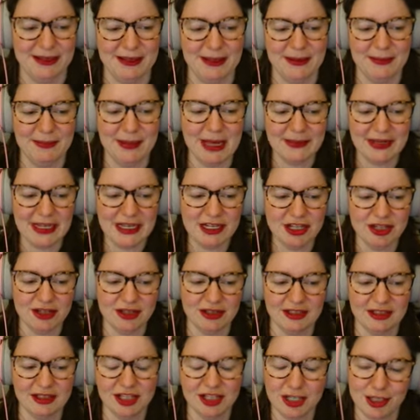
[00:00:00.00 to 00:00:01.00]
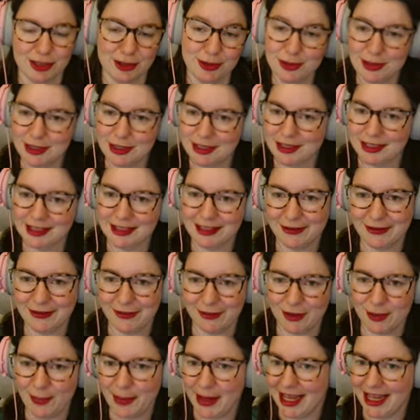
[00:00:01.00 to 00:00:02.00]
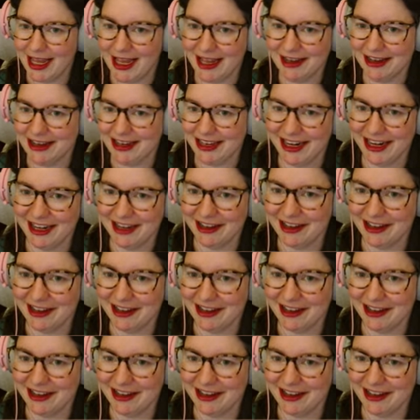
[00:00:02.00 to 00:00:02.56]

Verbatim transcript: Maybe just juice for a bit, you